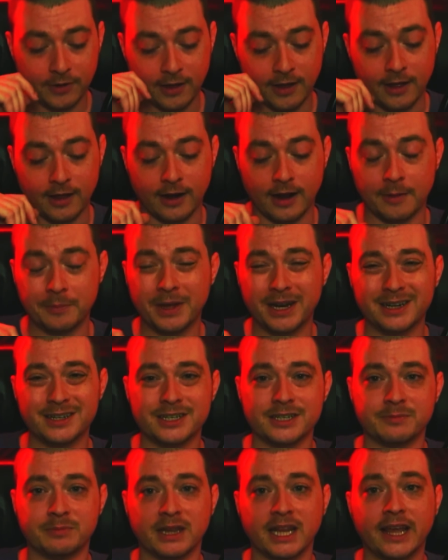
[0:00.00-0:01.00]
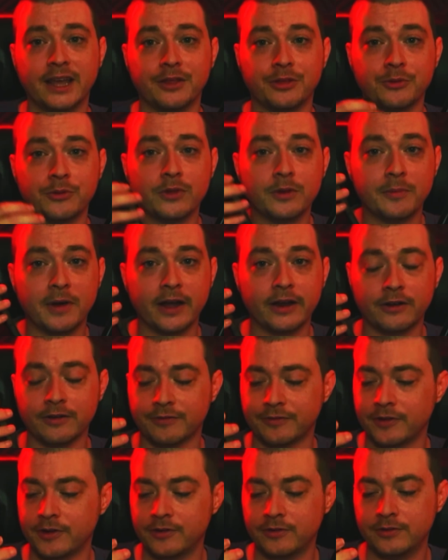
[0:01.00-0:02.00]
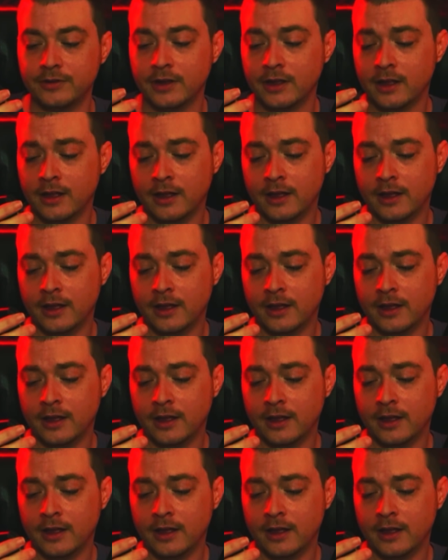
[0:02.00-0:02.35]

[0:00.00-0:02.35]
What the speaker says: and I'm going to just play it through the microphone